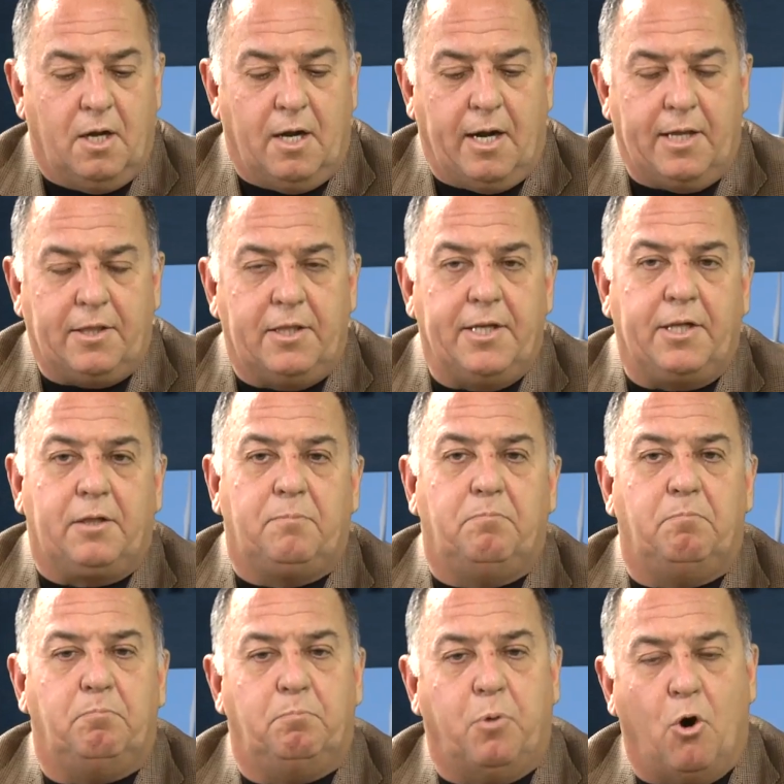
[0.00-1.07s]
I think
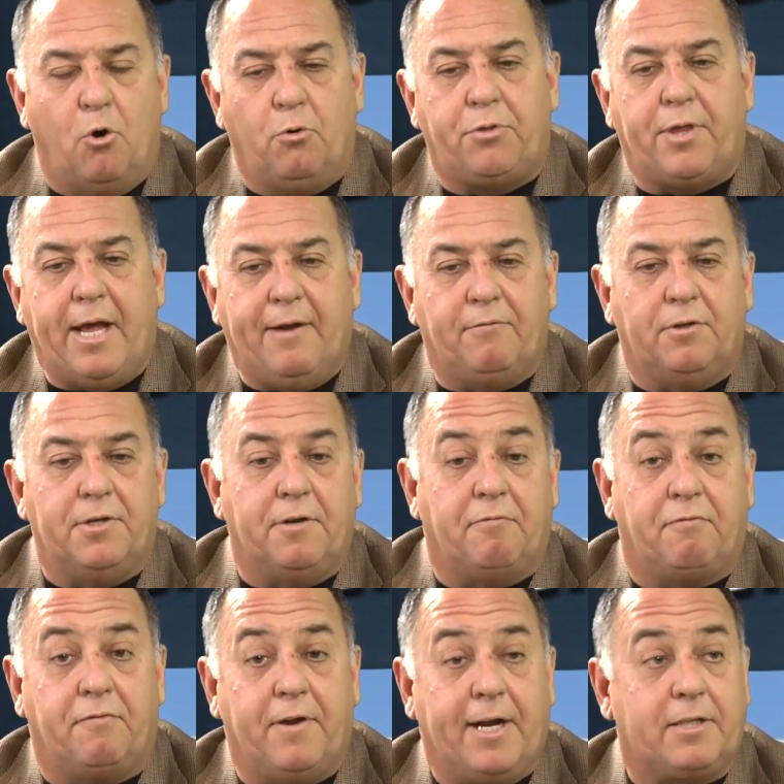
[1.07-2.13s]
both have an
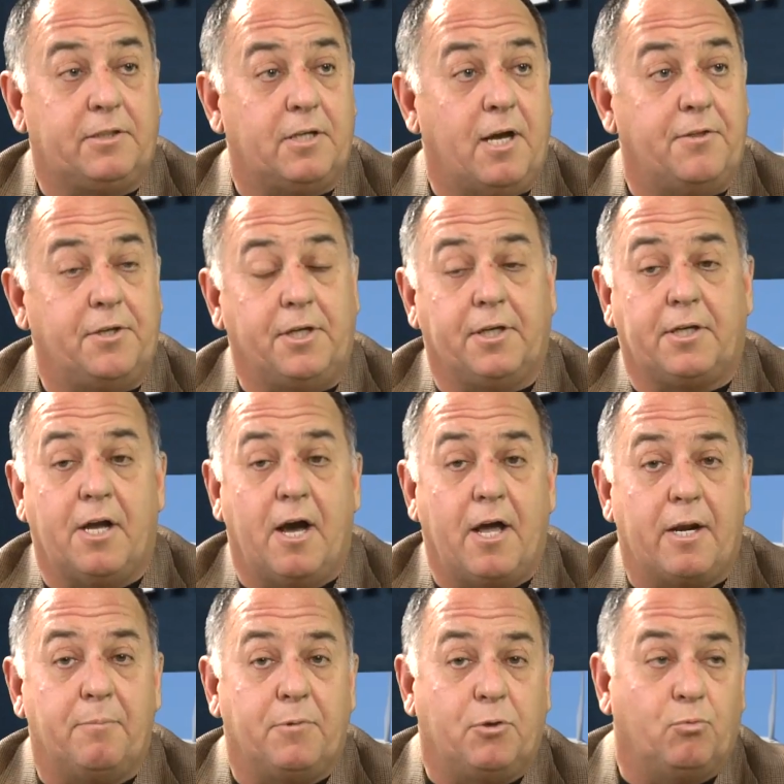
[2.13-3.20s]
effect on the
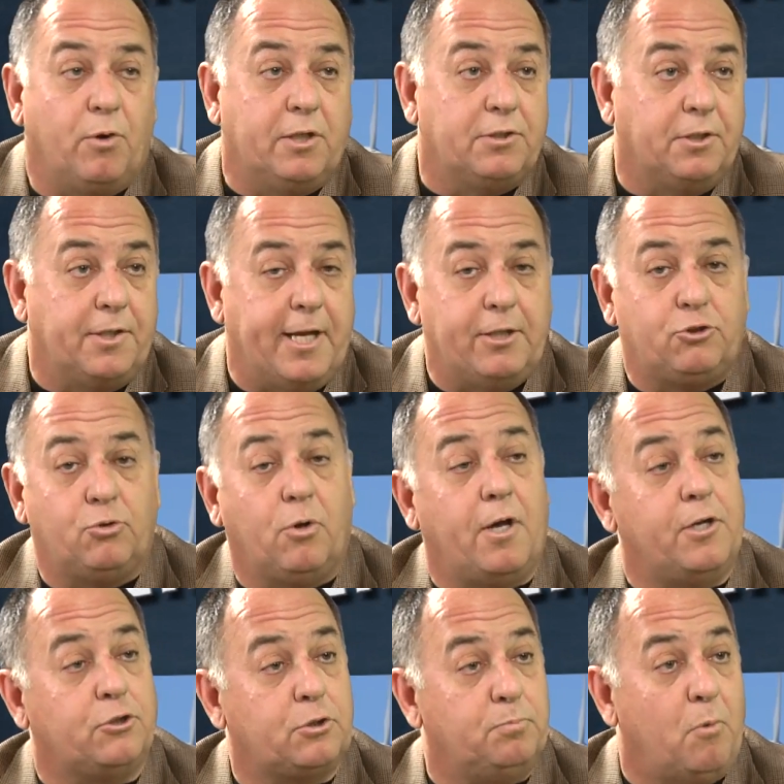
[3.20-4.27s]
economy. Residential on
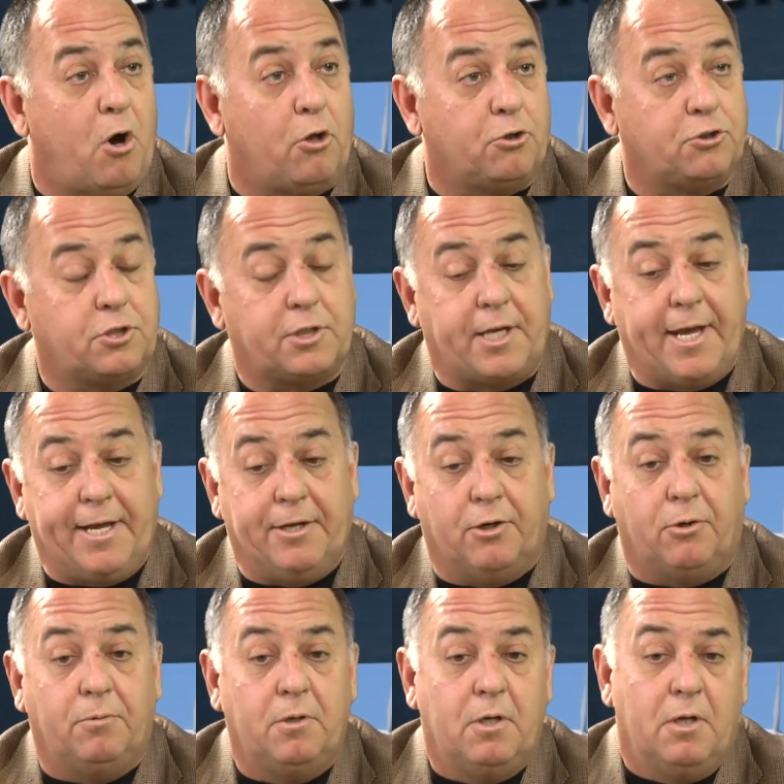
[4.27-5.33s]
a smaller
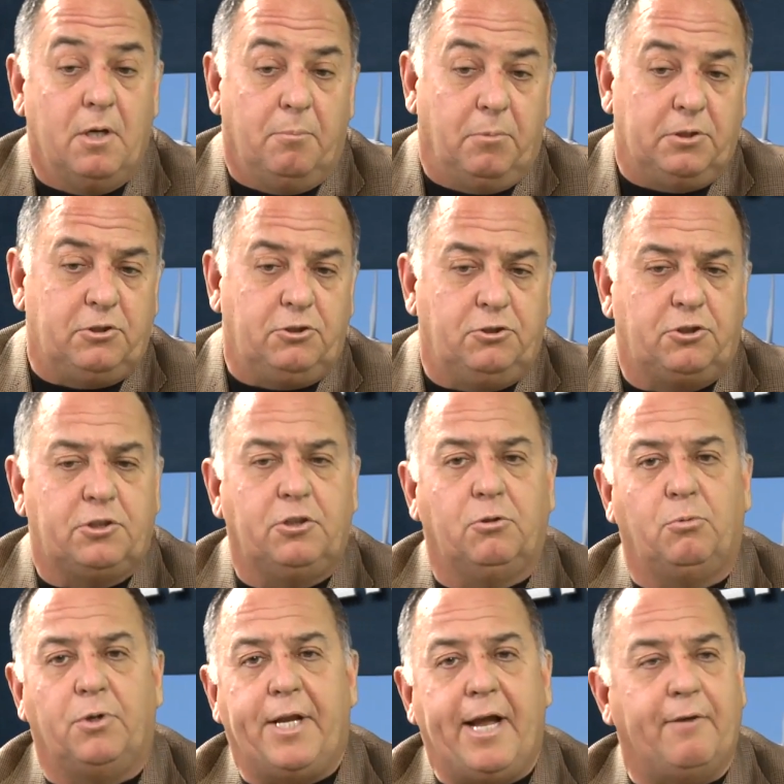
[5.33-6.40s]
scale, but you still
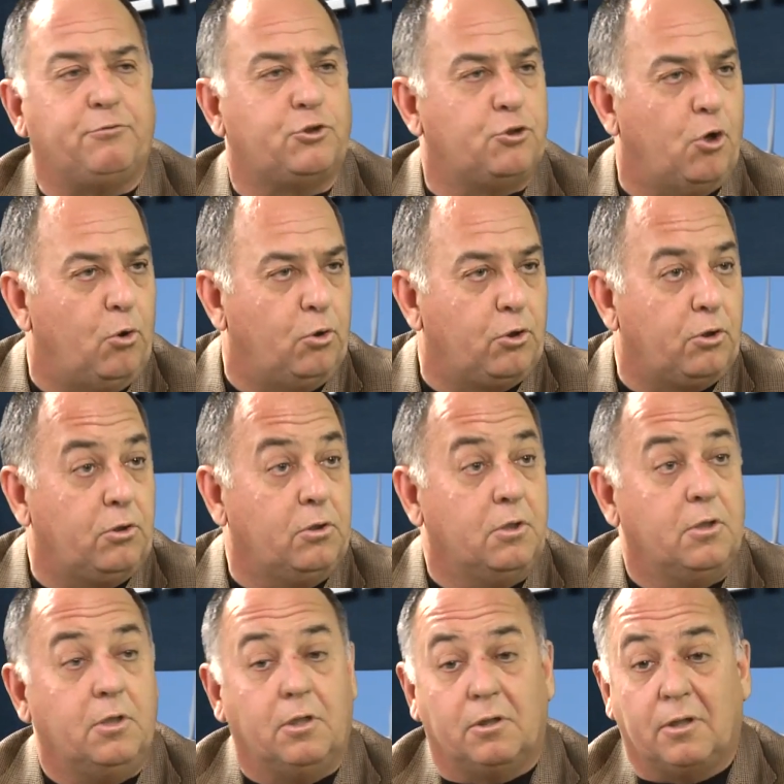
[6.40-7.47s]
would have solar,
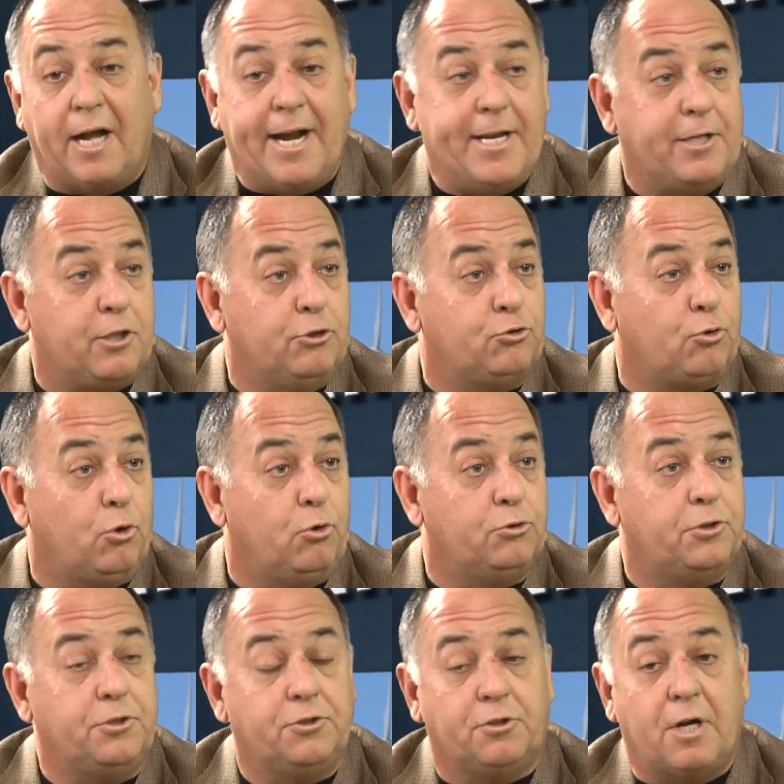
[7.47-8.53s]
lighting
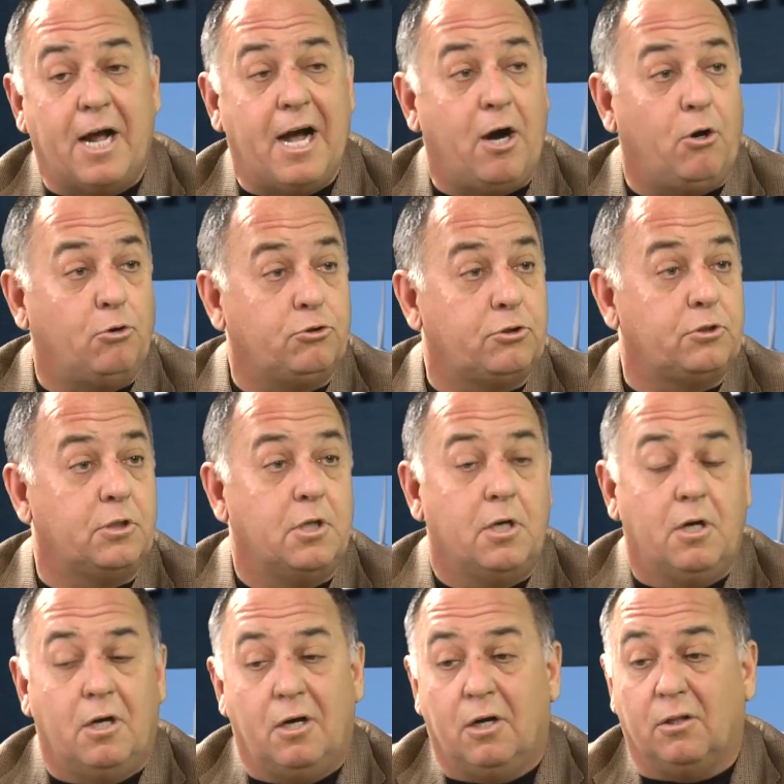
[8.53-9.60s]
controls in your house,
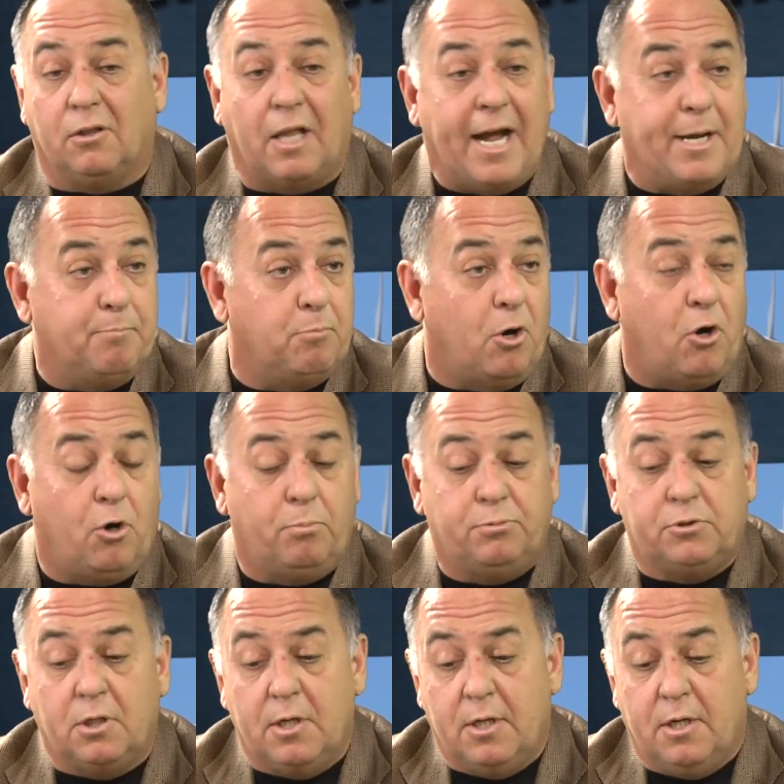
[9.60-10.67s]
light
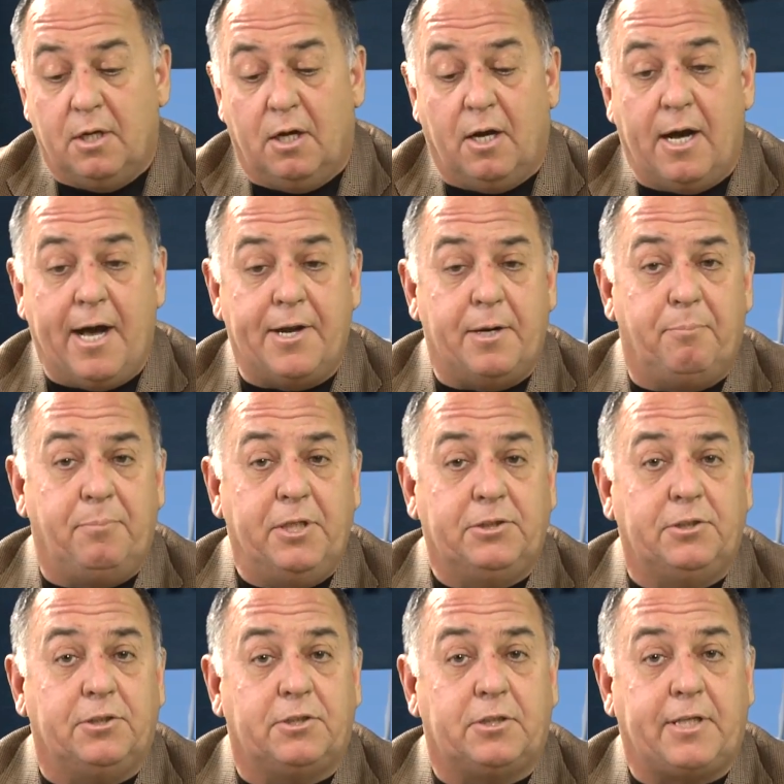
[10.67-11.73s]
bulbs. On a
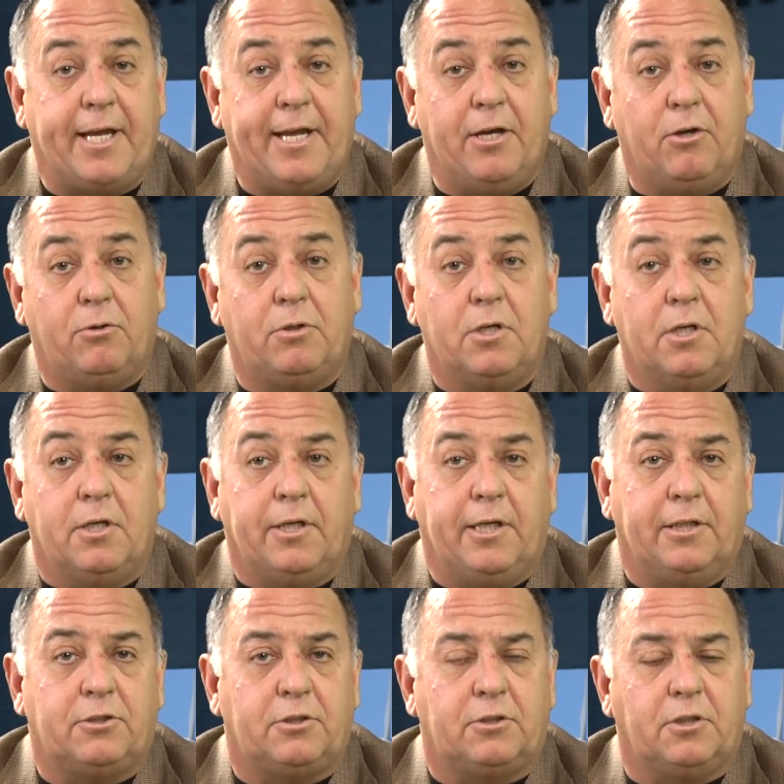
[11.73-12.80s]
business scale,
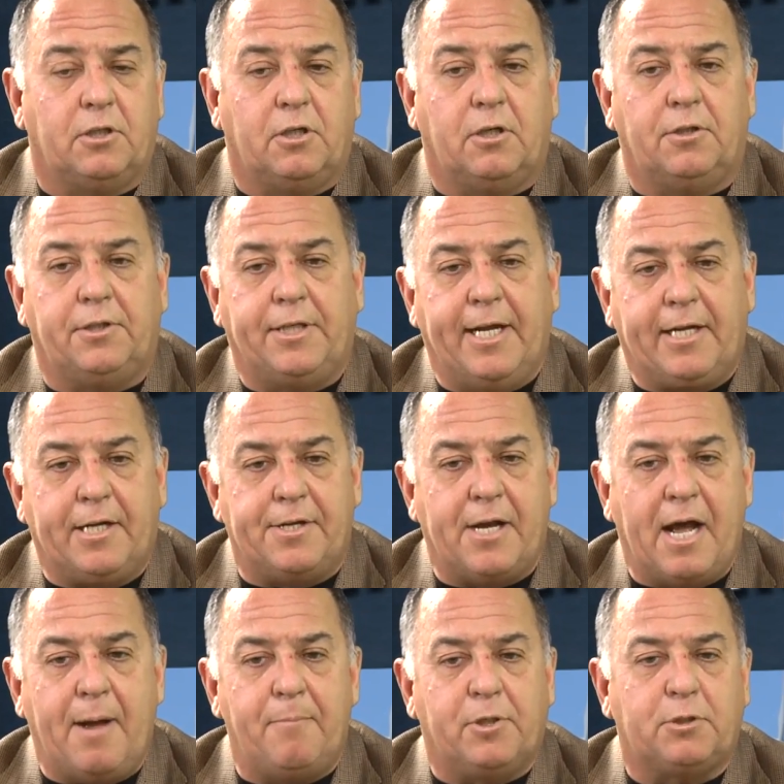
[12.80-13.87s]
it's the
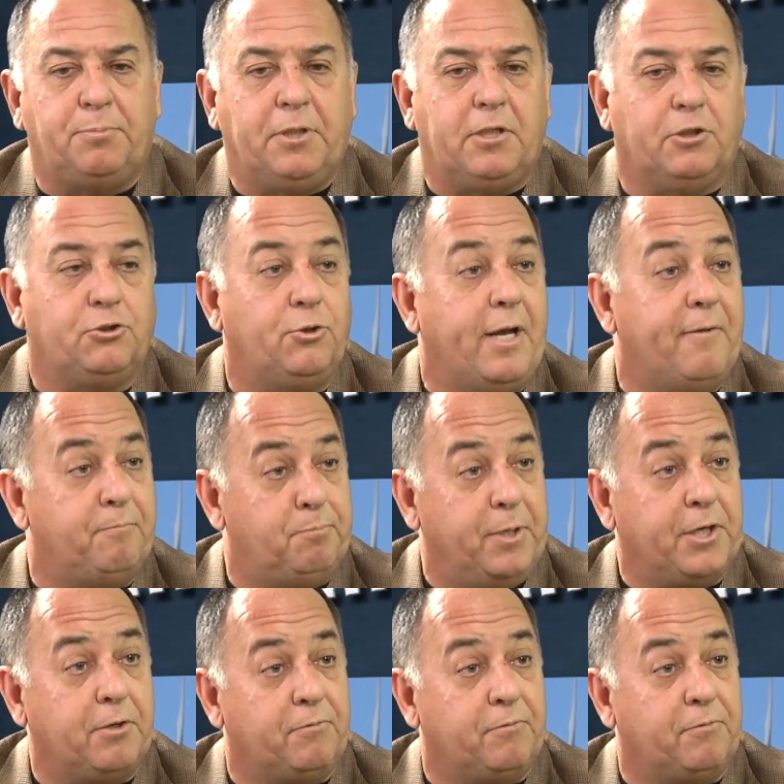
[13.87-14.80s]
economics because you have bigger